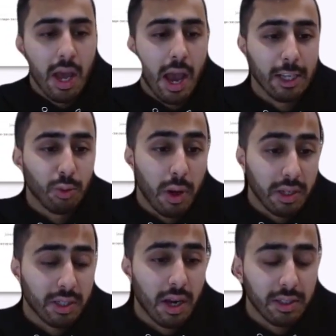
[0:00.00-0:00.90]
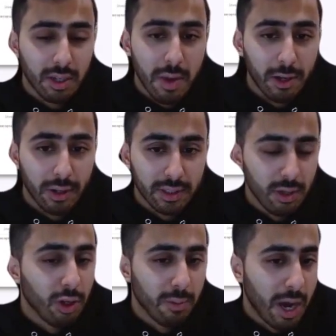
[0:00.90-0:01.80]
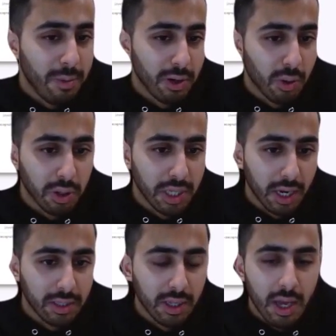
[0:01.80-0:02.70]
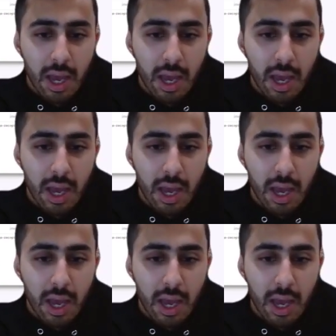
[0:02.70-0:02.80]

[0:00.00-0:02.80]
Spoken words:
as well as custom metrics that you can pipe into Cortex.